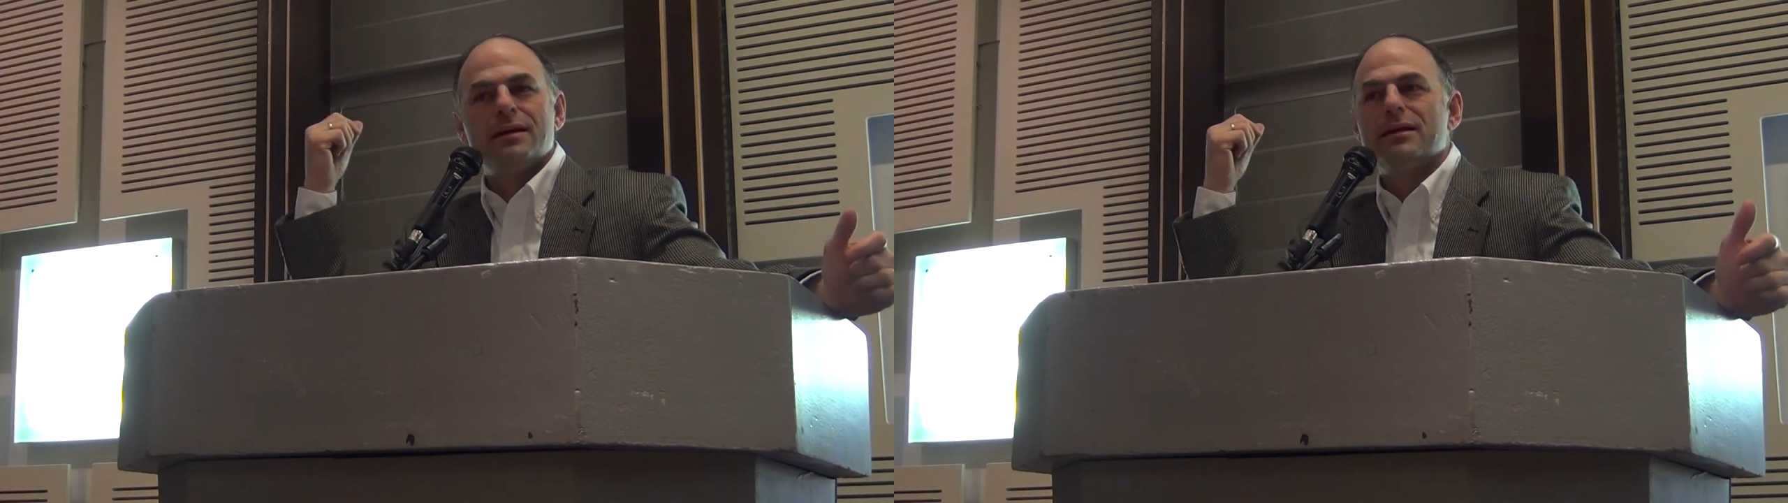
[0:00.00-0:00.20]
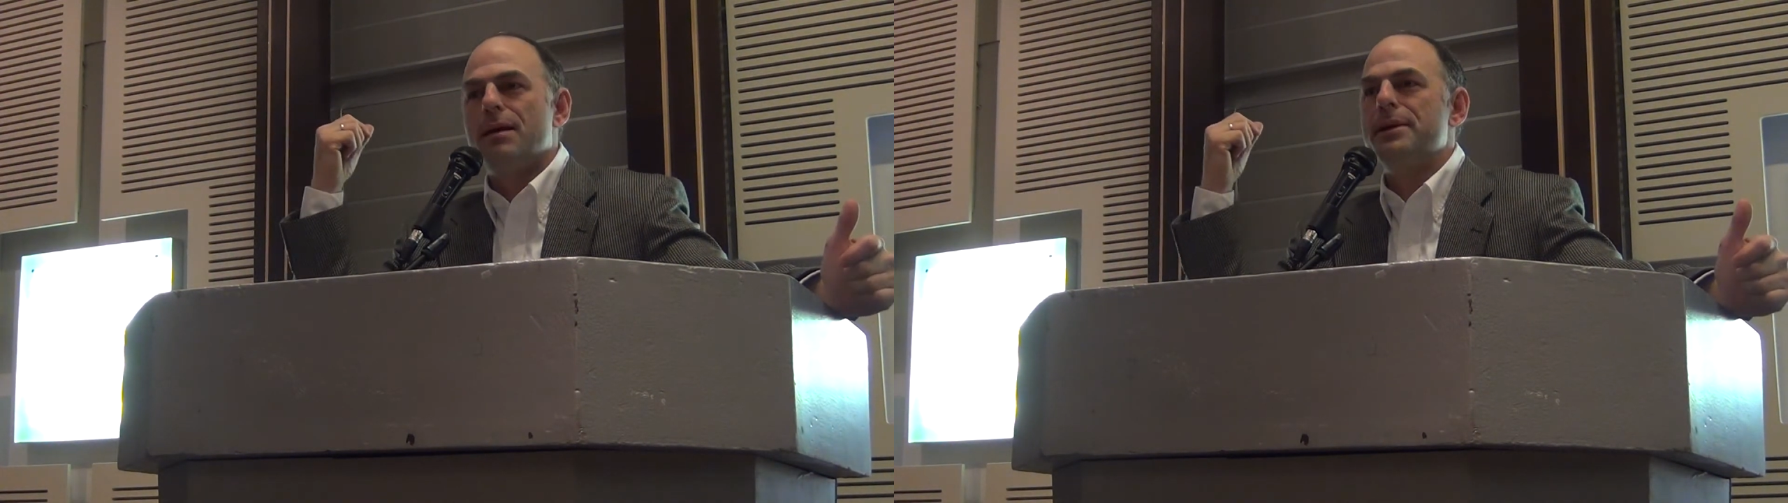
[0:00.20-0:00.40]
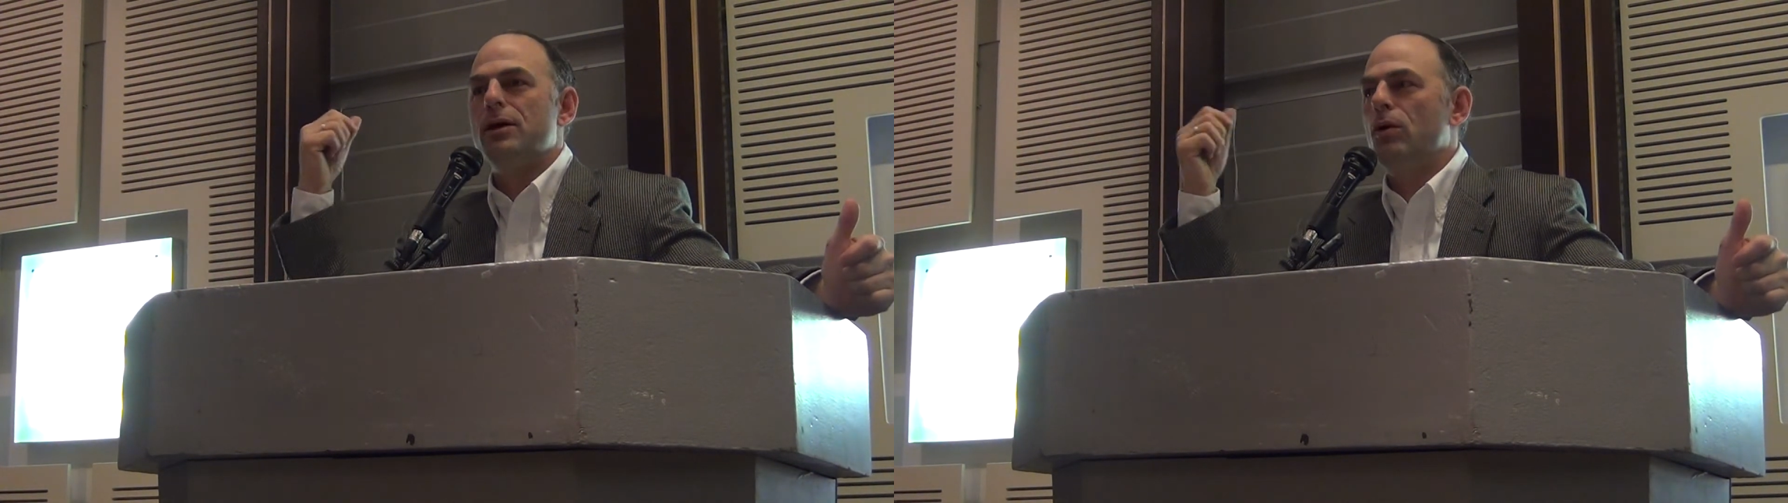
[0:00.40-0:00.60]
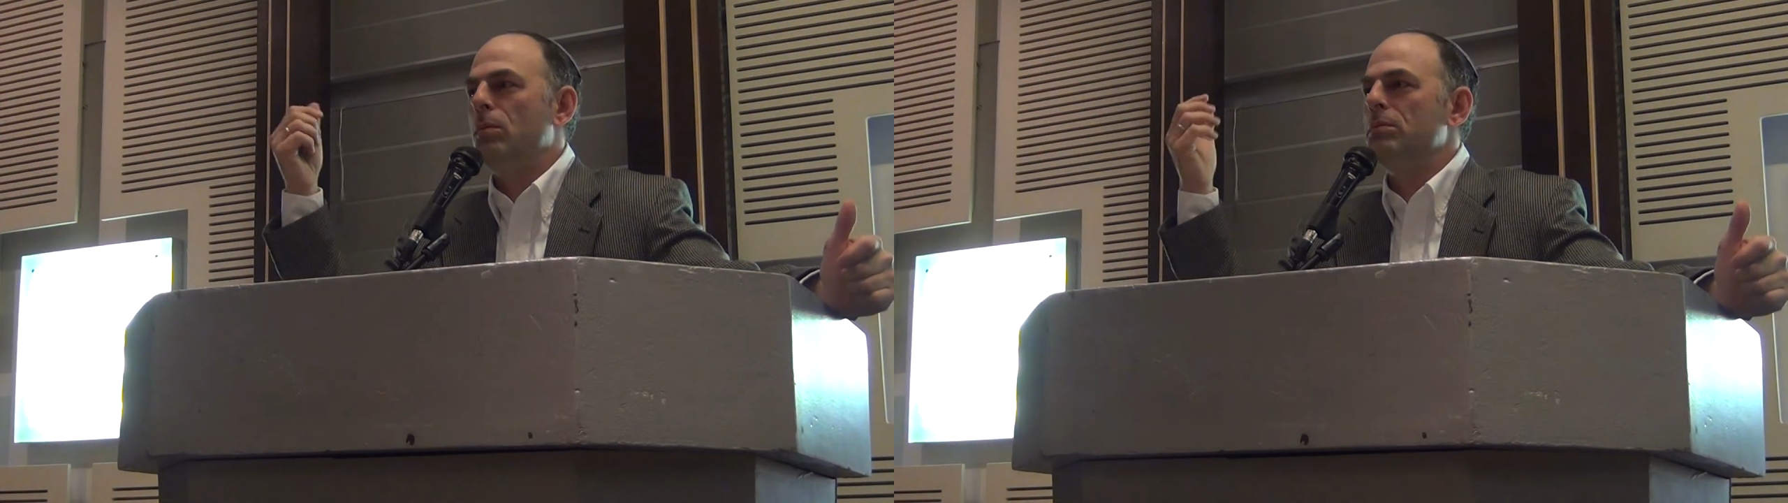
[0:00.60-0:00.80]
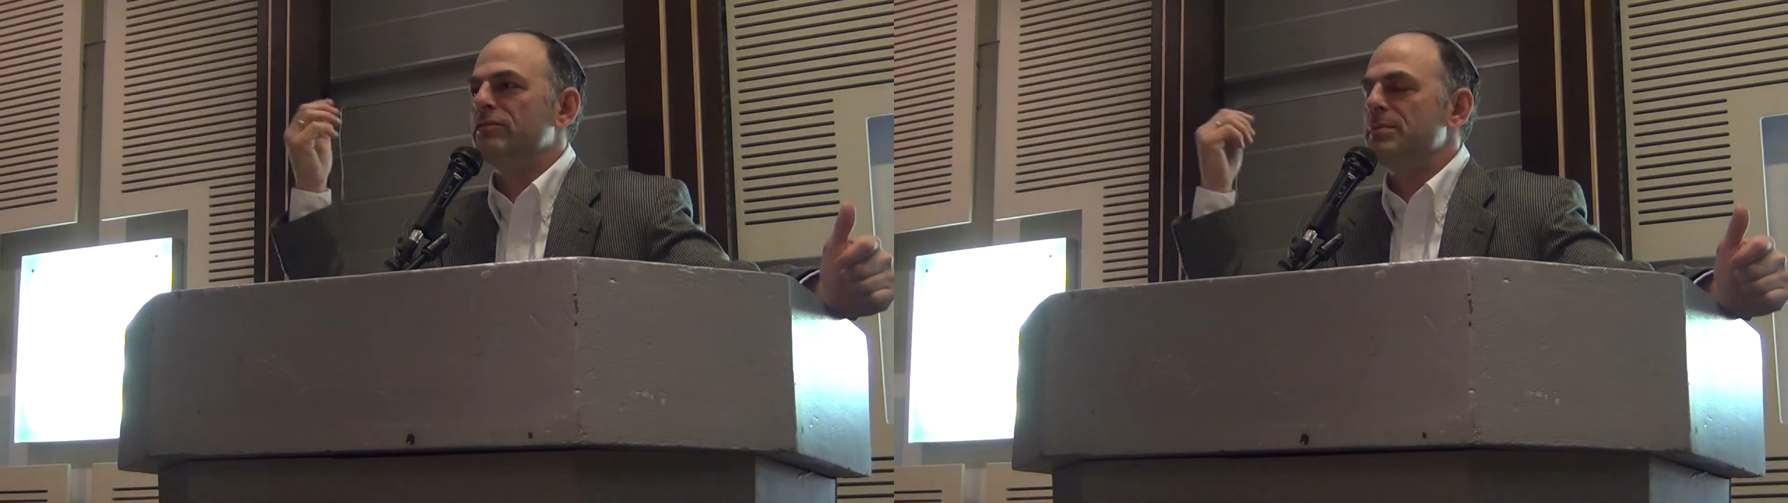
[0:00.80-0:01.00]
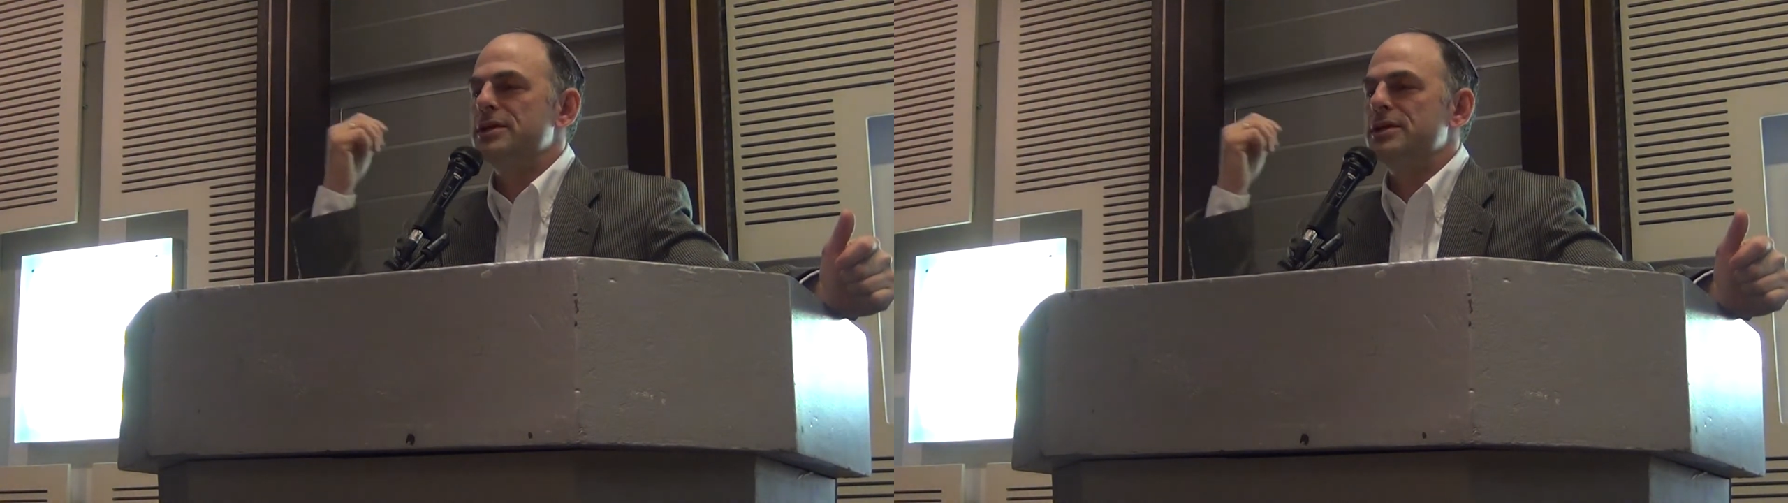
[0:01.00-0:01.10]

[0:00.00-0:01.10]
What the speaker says: coming home from